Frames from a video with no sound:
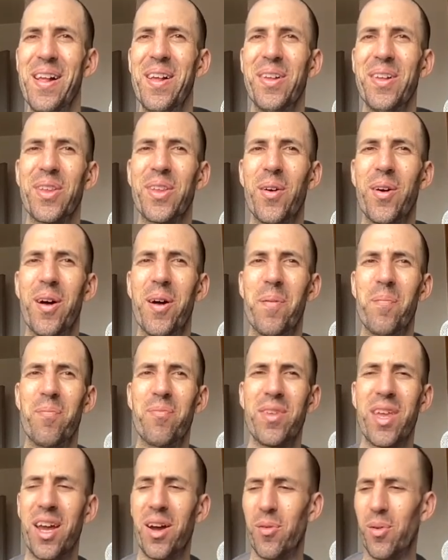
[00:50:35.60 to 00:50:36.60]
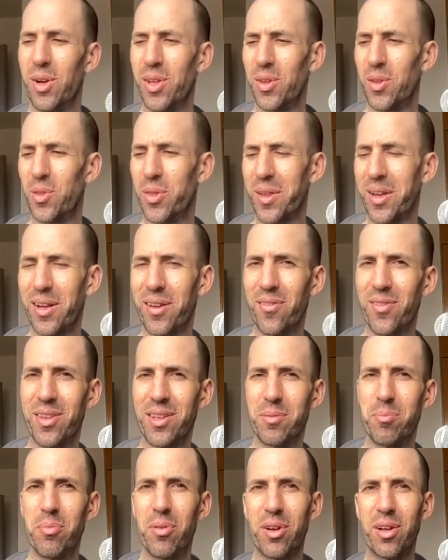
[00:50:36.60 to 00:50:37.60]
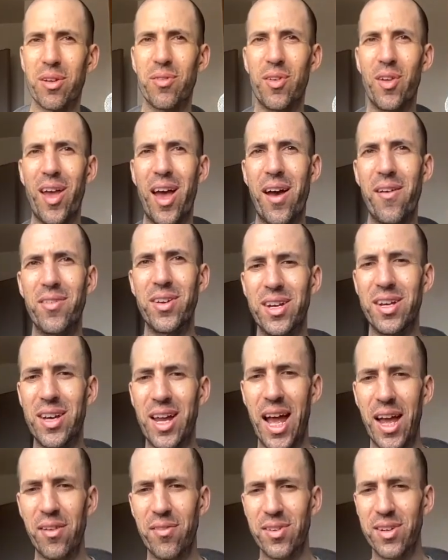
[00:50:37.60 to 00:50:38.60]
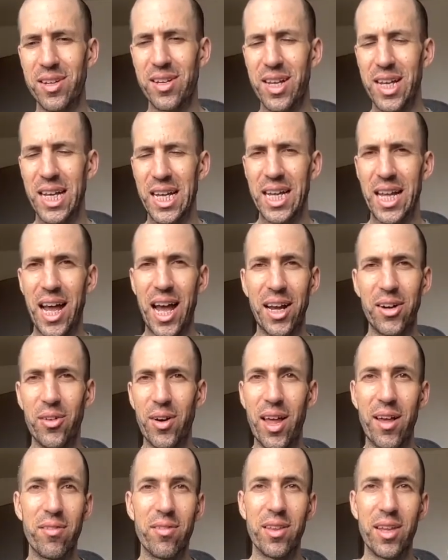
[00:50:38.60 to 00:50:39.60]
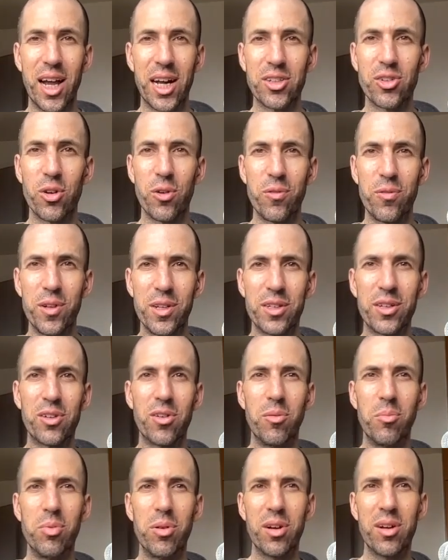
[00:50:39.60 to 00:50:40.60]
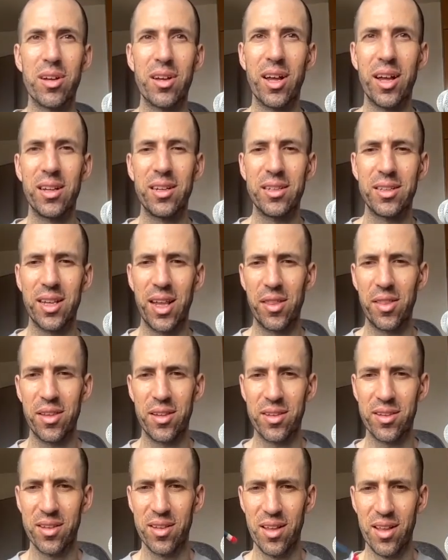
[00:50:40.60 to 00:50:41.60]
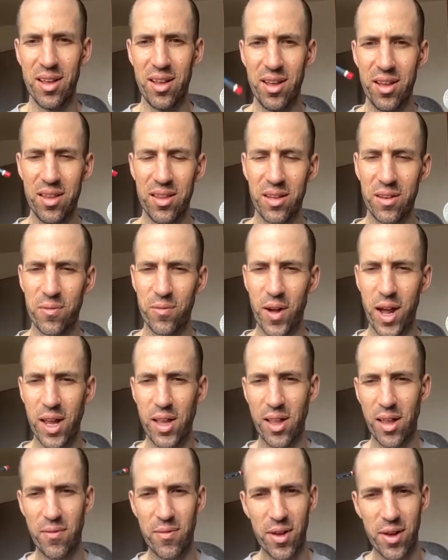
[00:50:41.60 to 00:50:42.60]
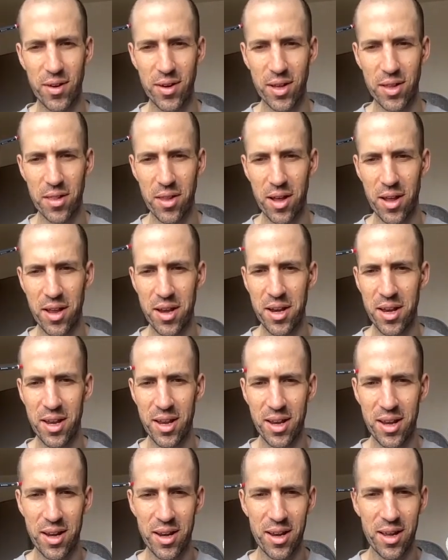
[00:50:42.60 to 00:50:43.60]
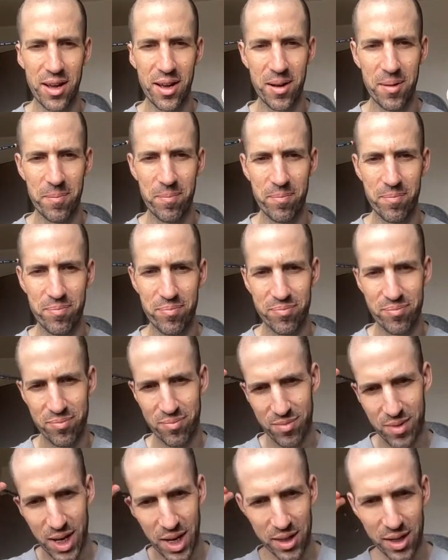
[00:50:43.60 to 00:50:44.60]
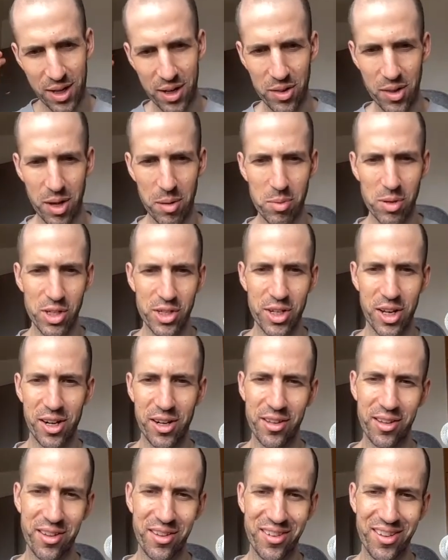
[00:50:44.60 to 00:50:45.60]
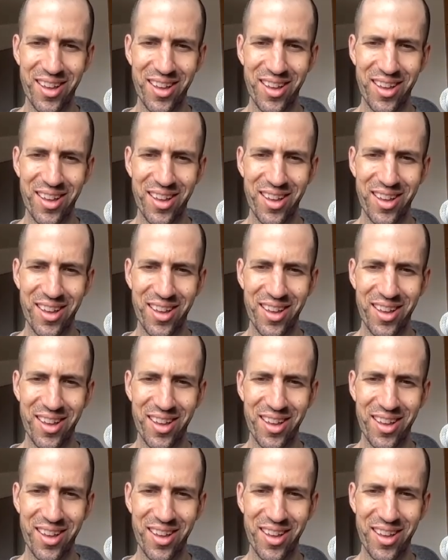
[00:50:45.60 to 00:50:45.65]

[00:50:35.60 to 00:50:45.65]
So um, yeah, what do you think of this book if you have it? I haven't. I don't have the actual physical book. I just had this this file I found online and um, I think on Library Genesis.